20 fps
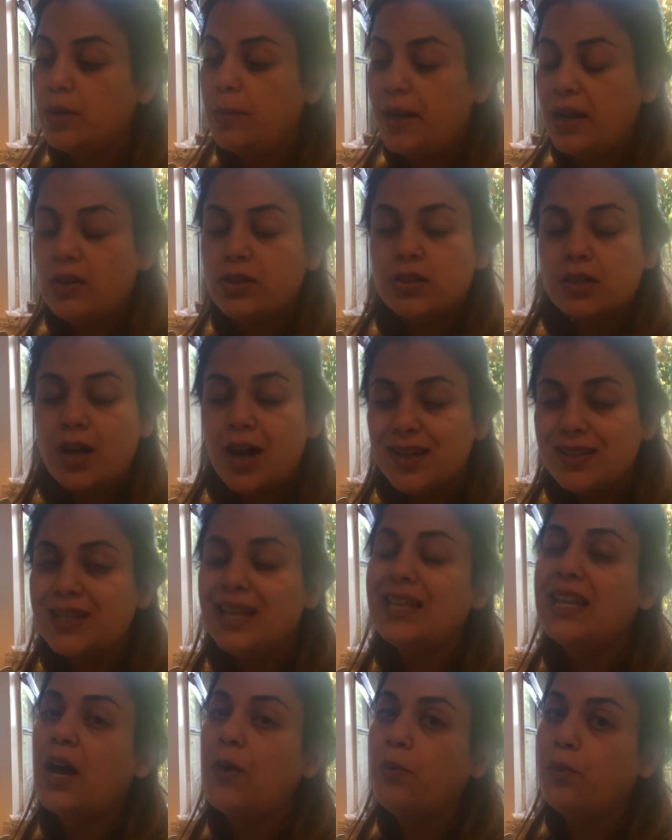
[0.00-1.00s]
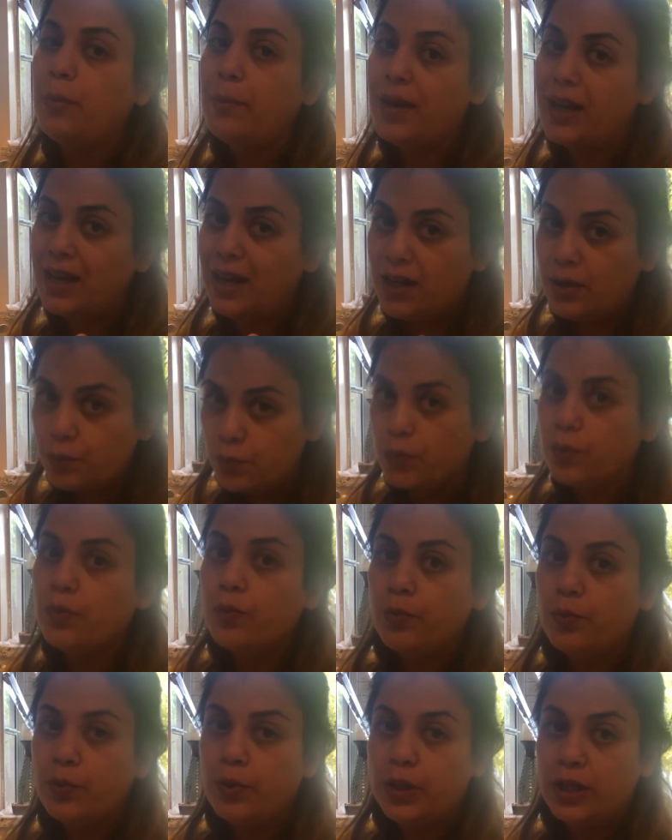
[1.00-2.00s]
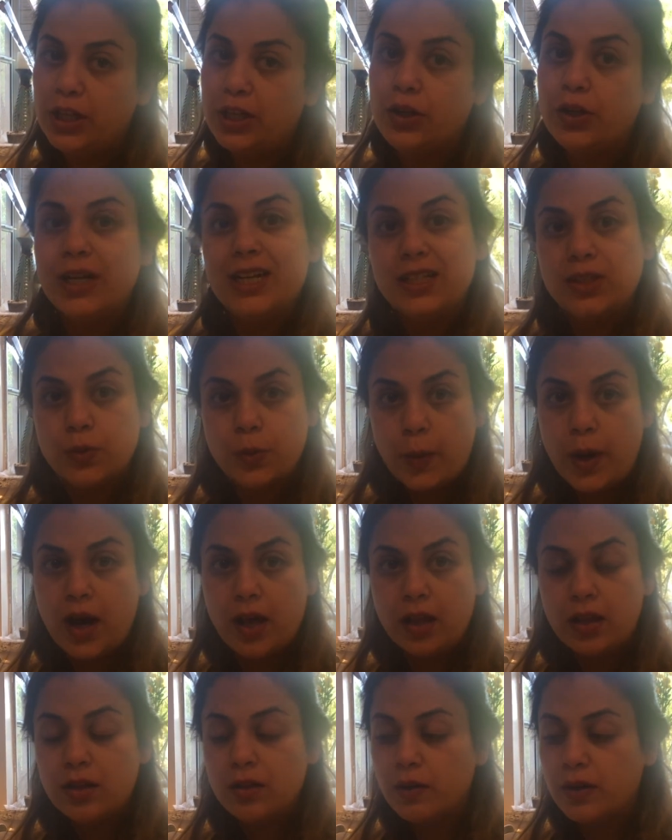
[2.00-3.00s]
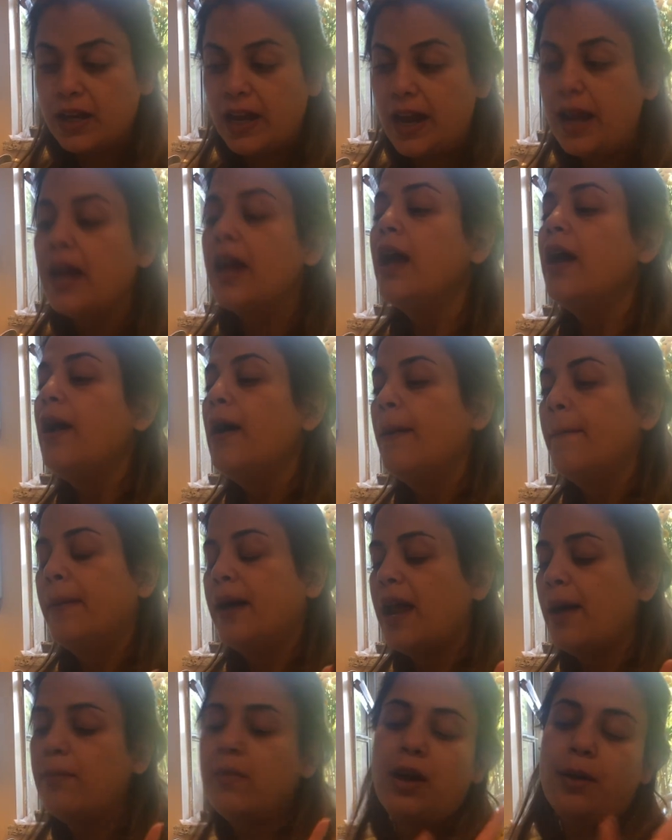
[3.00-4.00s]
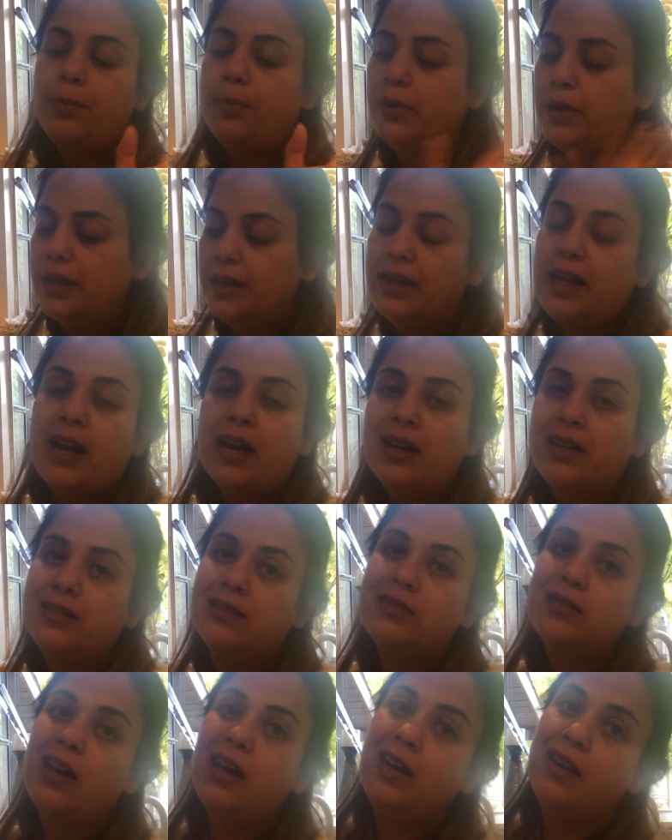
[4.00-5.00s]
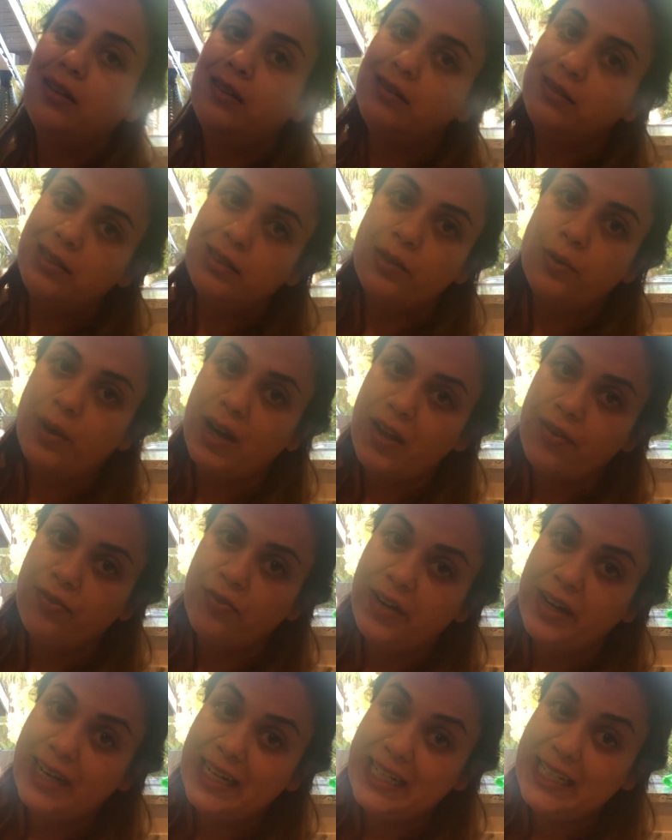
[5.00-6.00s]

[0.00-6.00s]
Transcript: tomato sauce and that will make it really good as well, okay? But I'm not putting that because I don't have fried